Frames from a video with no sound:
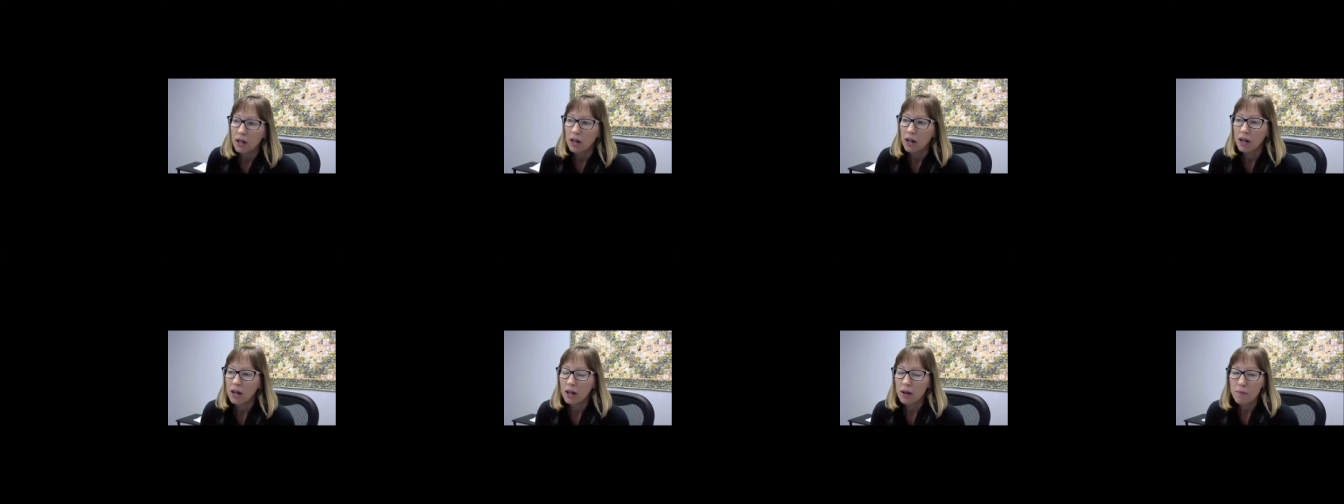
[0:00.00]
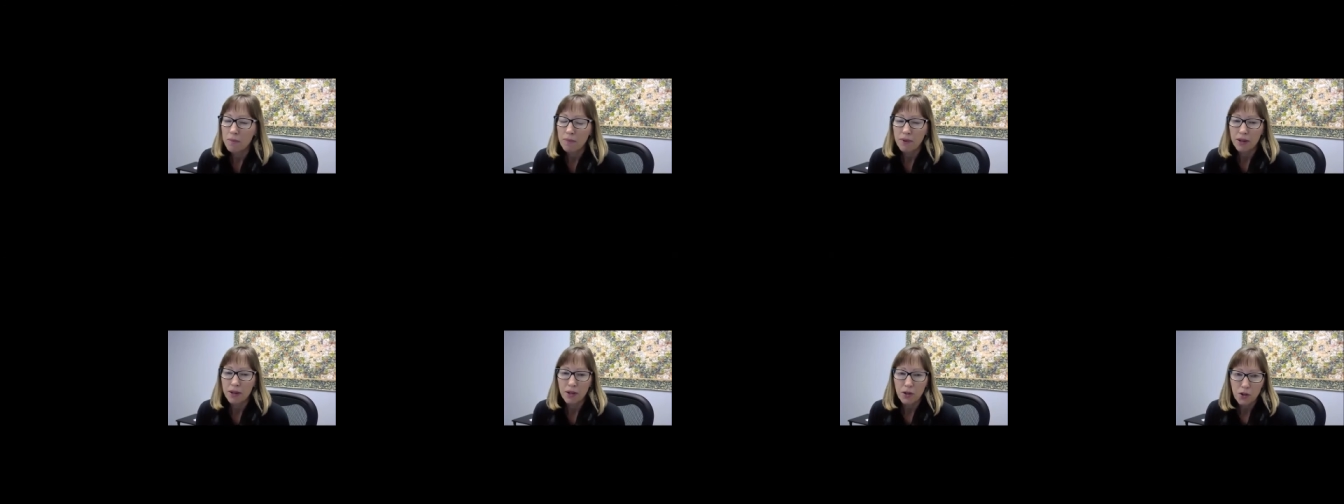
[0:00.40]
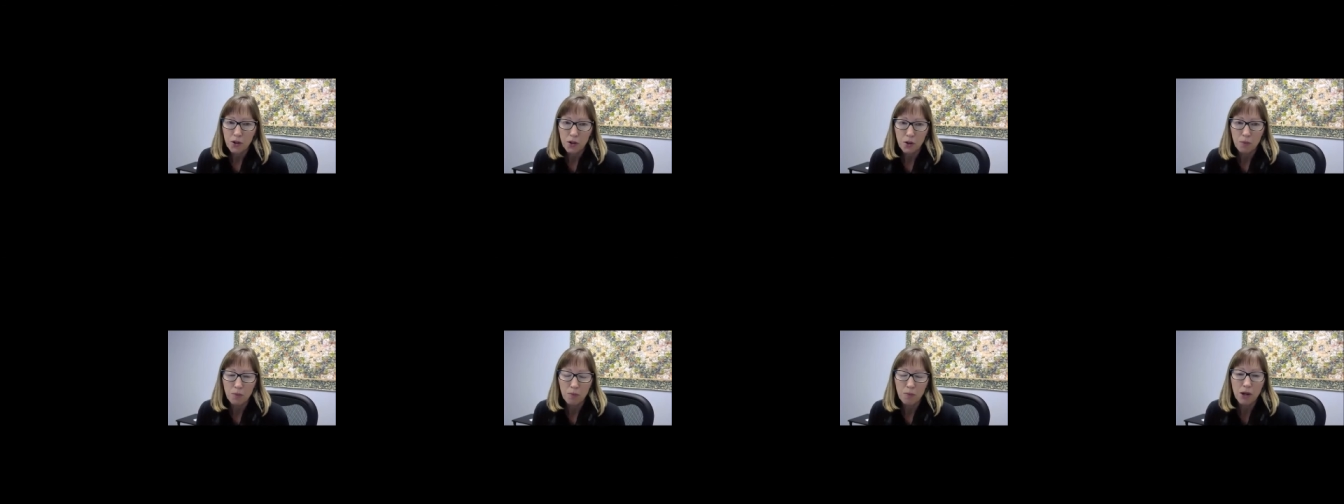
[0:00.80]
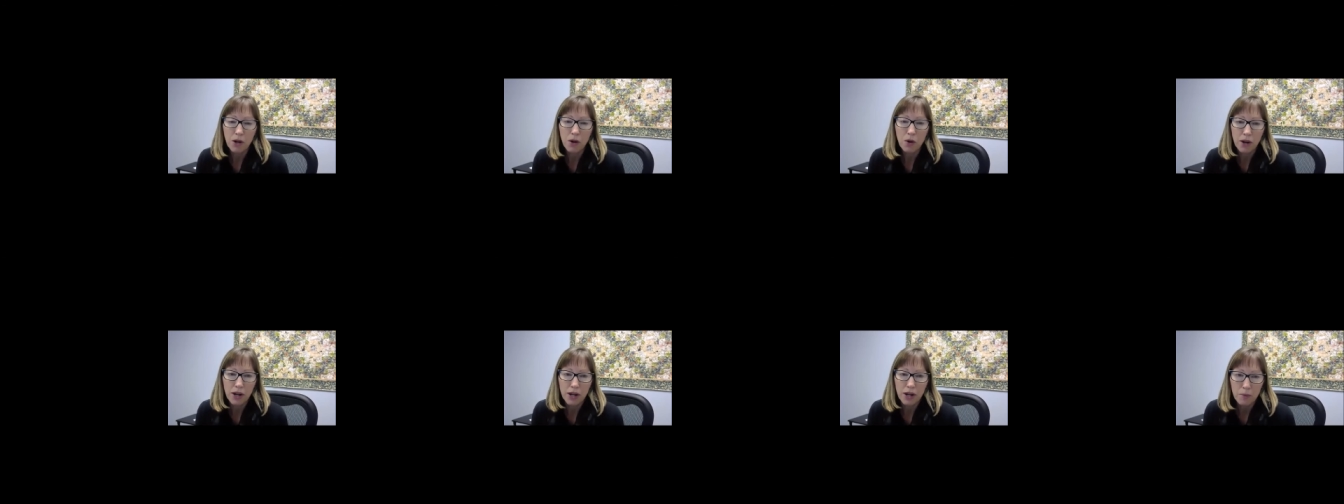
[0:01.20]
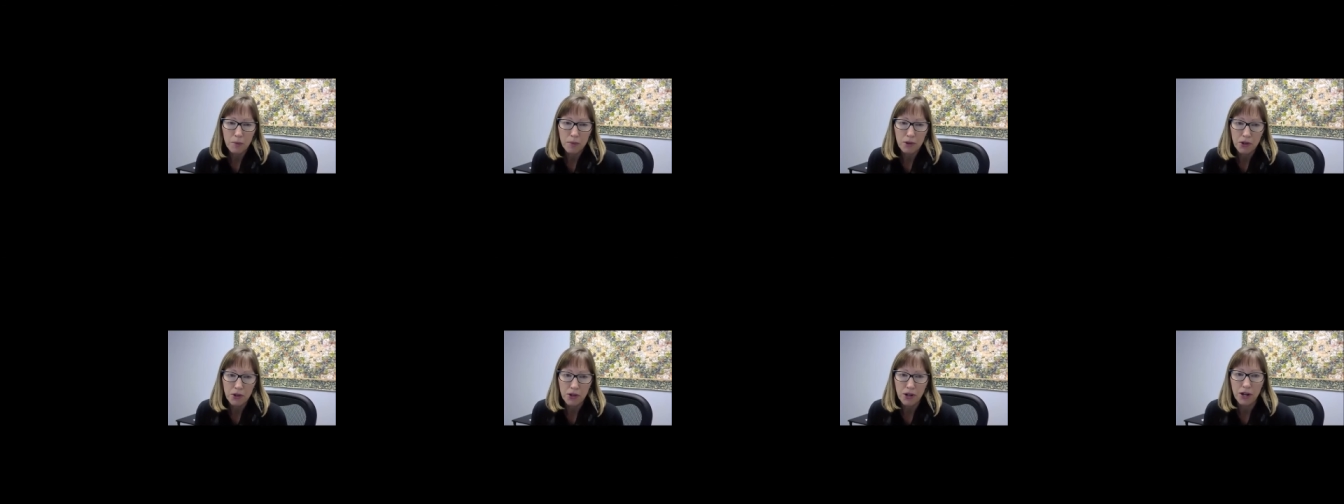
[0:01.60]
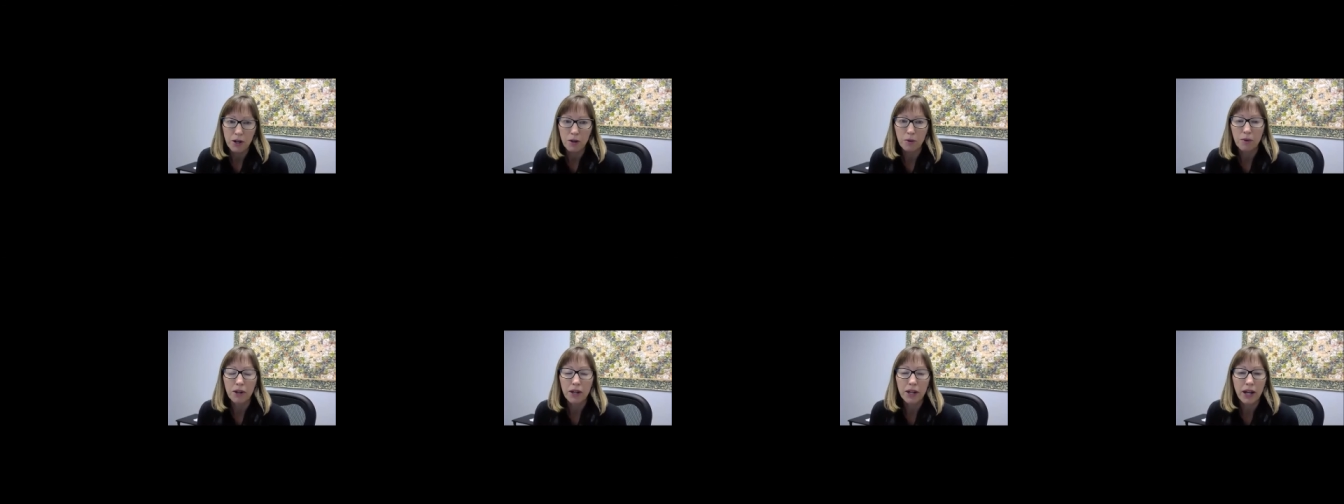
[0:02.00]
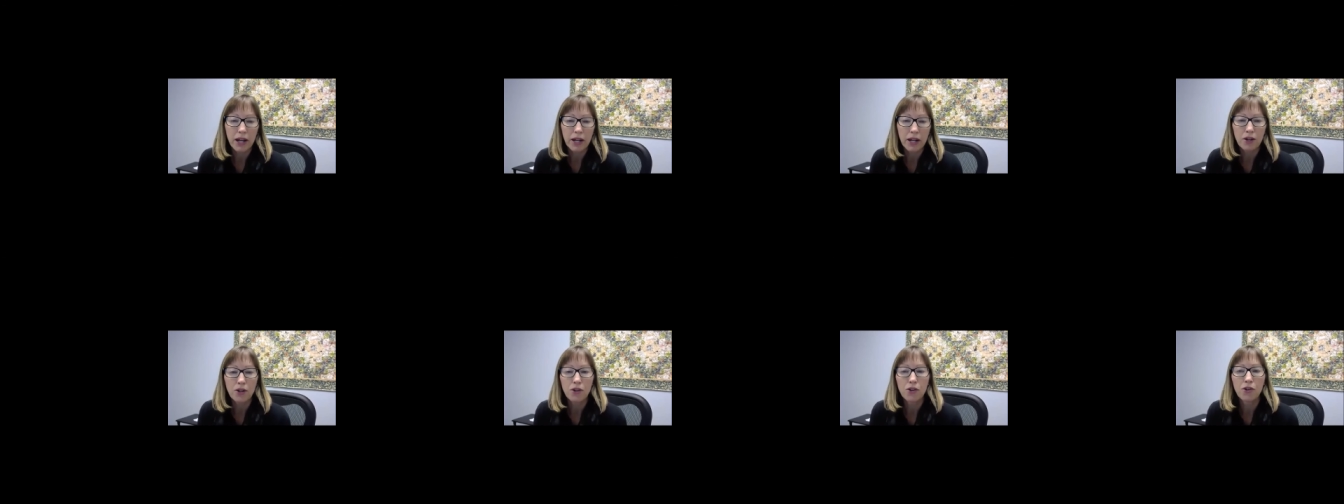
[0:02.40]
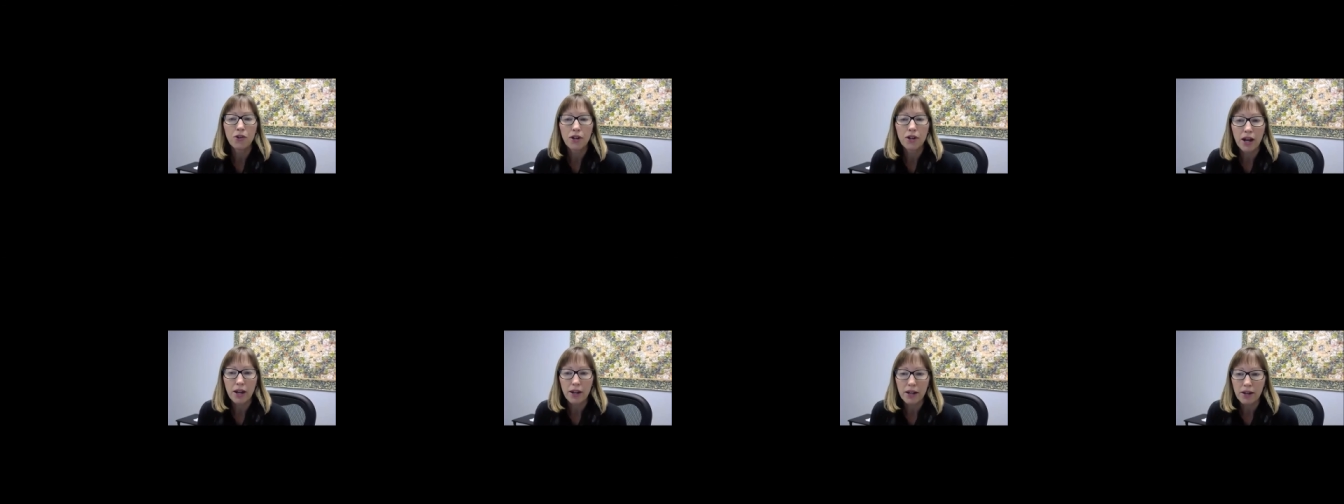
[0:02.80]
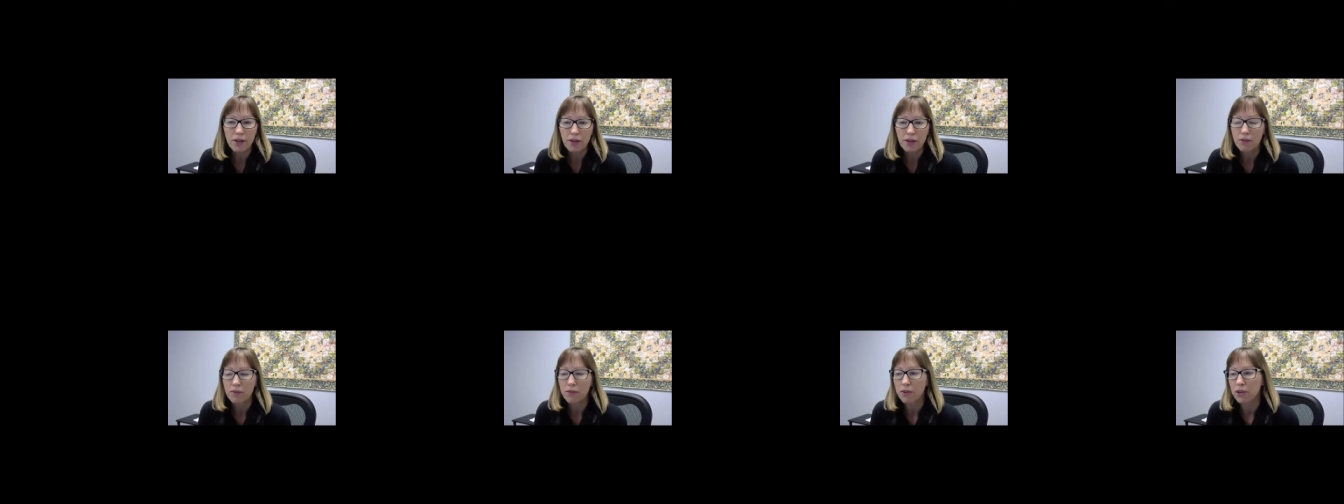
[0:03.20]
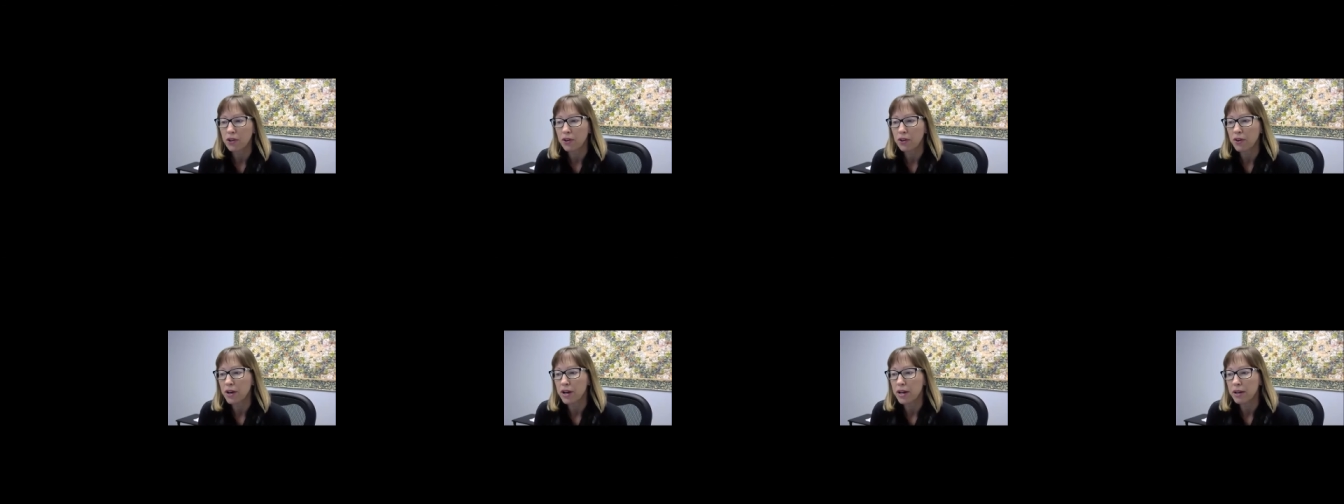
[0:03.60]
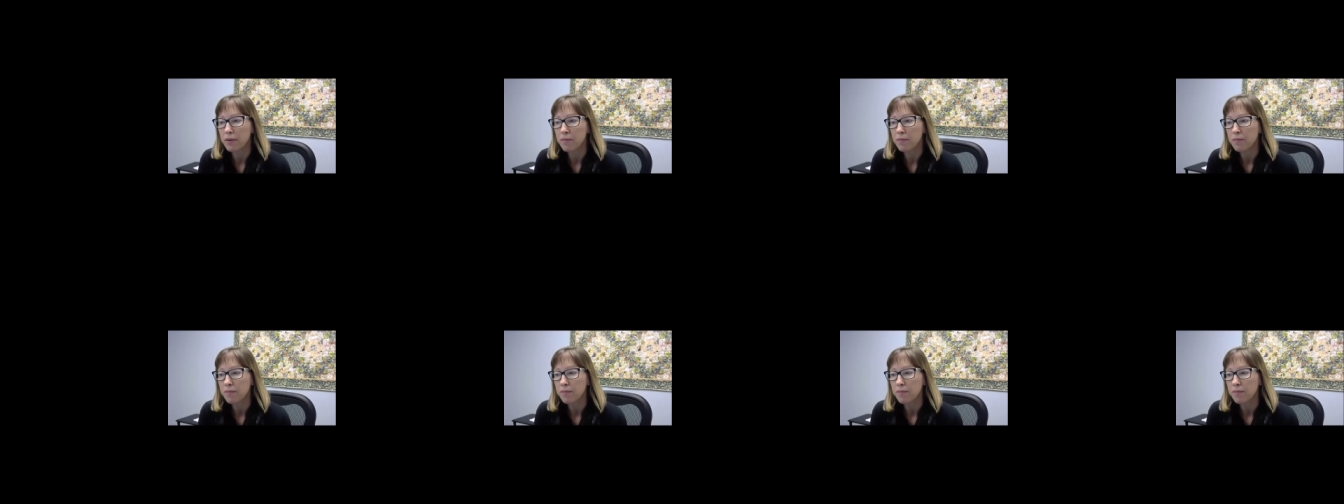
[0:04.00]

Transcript: and should be okay to be shared. Again, because you're not asking for the grade.